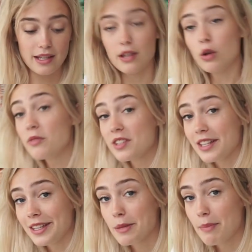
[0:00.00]
then
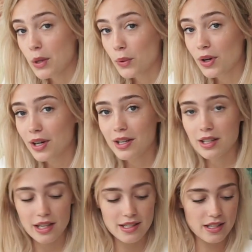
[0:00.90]
obviously the milk.
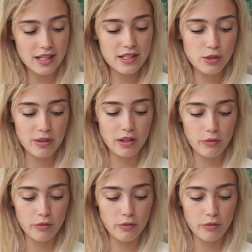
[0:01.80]
It's a little bit